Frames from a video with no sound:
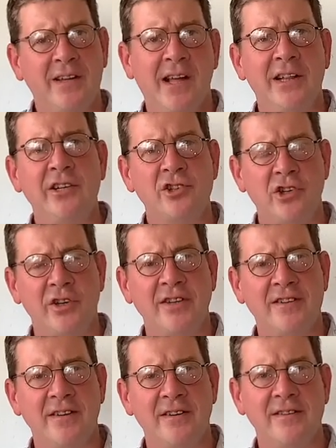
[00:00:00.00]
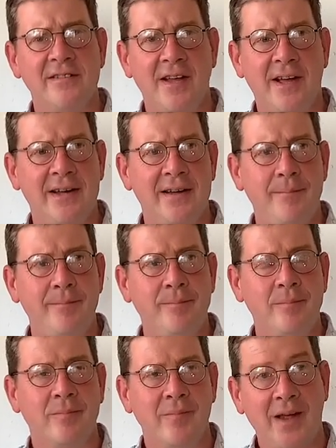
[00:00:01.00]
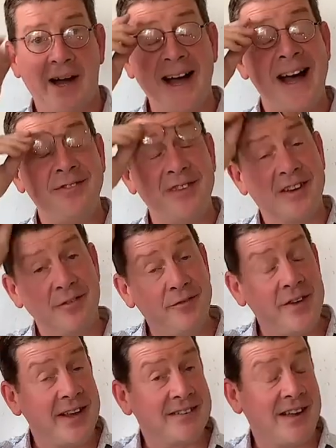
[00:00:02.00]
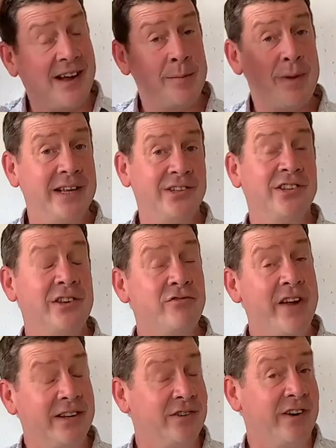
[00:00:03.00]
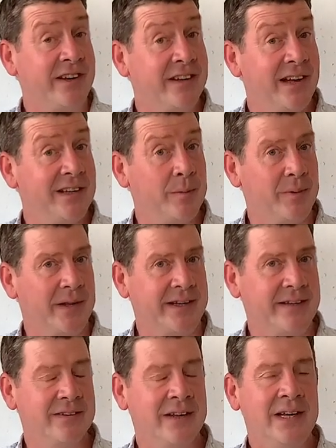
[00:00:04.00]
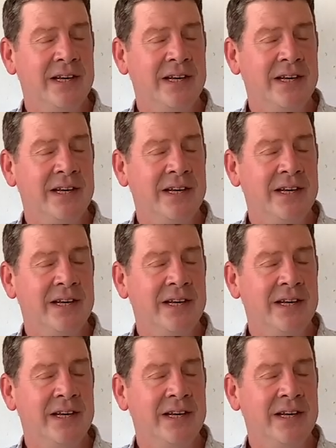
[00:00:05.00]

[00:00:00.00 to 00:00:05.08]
to colour choices, um, I have to confess, I'm actually red-green colourblind,